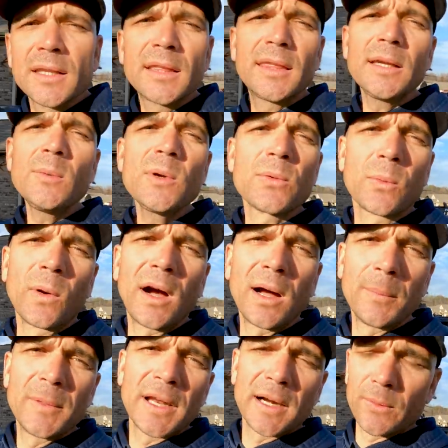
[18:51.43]
The thing with
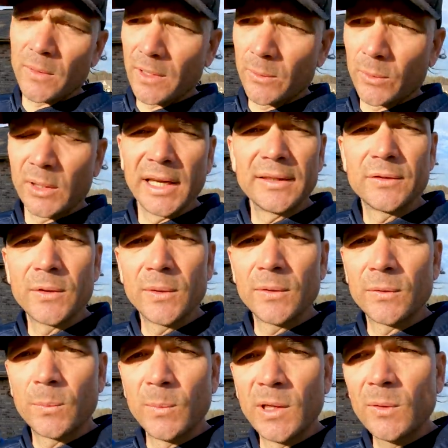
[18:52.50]
Rob that I really relate to
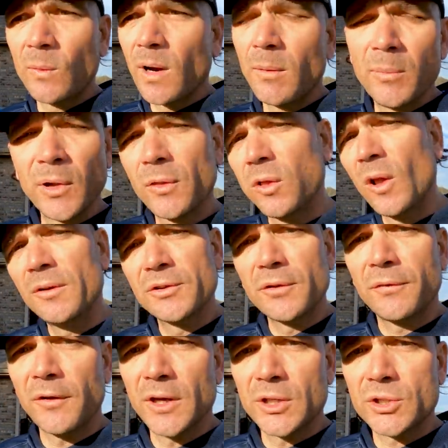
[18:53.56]
is me and Rob both love to
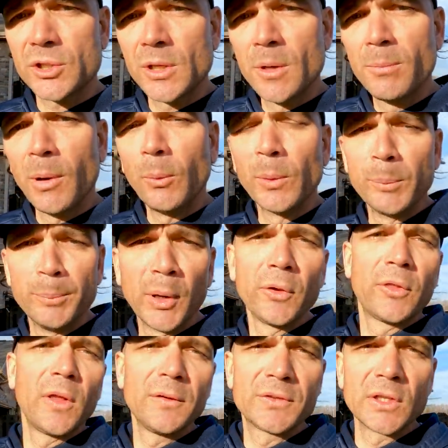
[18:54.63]
fish, but we
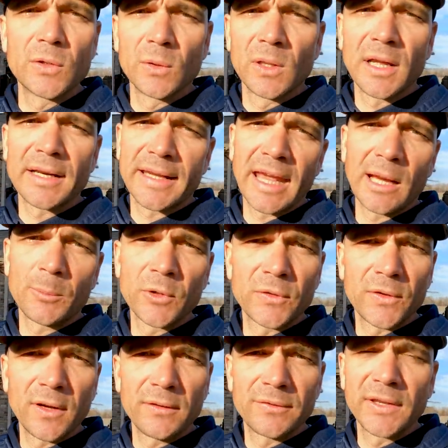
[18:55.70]
both love to do a lot of camera
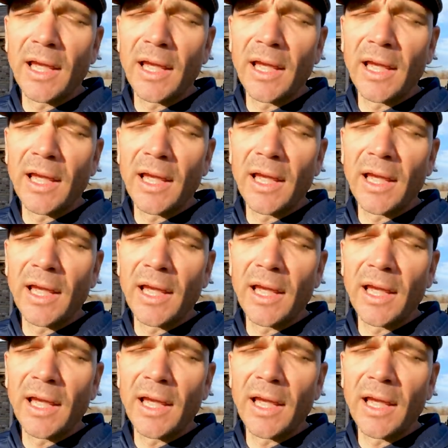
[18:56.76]
stuff.